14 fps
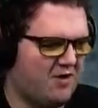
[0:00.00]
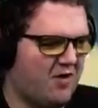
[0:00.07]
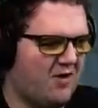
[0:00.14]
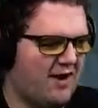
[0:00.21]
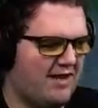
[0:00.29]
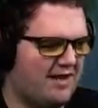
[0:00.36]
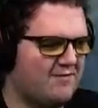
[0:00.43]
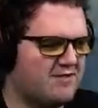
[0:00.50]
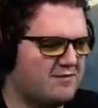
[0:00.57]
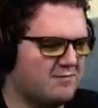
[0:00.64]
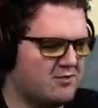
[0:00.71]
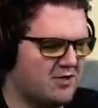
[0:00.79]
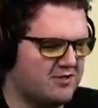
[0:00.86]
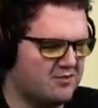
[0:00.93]
All right. Give us some
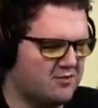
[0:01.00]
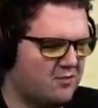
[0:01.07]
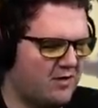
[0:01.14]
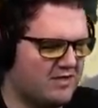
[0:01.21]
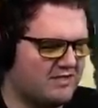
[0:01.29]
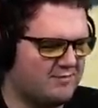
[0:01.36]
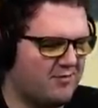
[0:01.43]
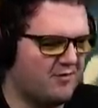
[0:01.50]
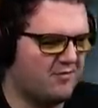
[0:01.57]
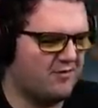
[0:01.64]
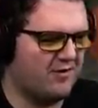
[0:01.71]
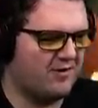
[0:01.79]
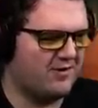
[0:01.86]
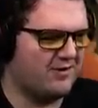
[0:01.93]
treasure quests,
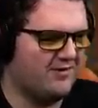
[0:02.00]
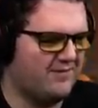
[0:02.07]
motherfucker.